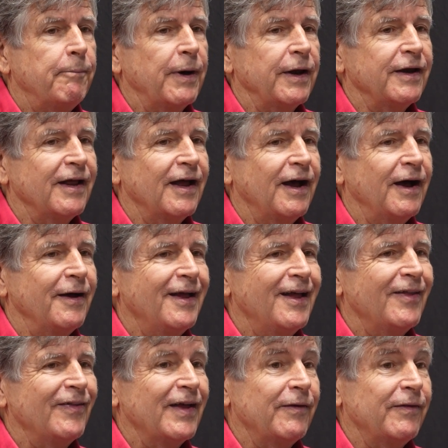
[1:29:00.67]
But
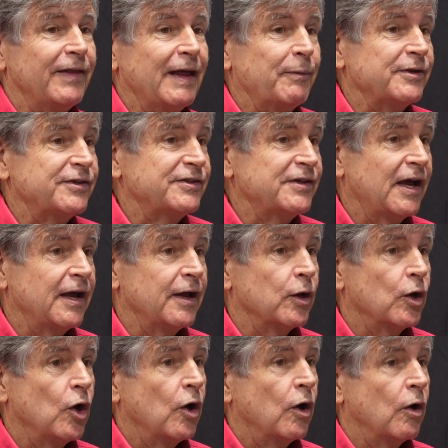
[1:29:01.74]
they would
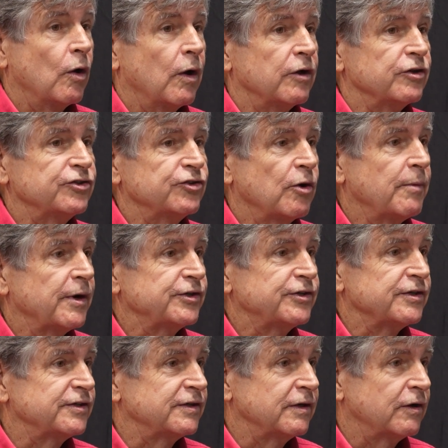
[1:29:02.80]
say, "So
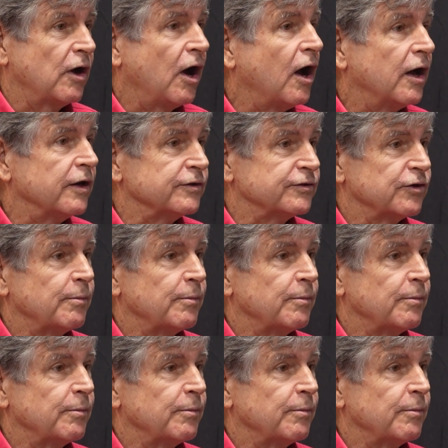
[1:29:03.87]
much is gone.